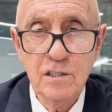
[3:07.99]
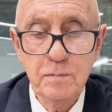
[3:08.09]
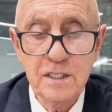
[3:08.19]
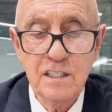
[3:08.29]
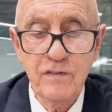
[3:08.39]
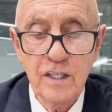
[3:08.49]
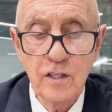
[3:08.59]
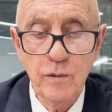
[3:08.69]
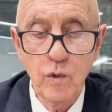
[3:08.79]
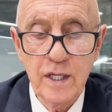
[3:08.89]

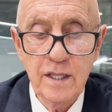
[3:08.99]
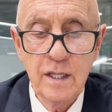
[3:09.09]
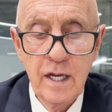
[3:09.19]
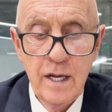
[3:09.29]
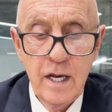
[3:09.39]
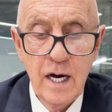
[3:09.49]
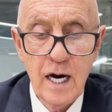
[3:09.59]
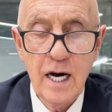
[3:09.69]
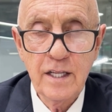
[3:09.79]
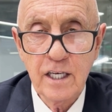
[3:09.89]
specifically with
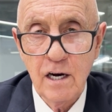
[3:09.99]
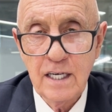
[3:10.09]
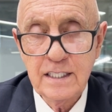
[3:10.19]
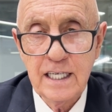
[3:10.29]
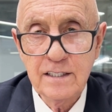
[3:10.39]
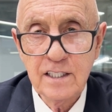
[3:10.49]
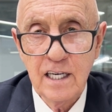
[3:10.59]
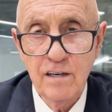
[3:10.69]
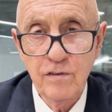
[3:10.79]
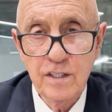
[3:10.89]
the contents
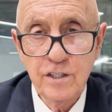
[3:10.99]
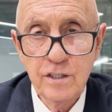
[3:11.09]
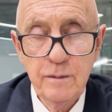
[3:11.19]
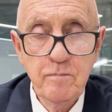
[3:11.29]
coverage.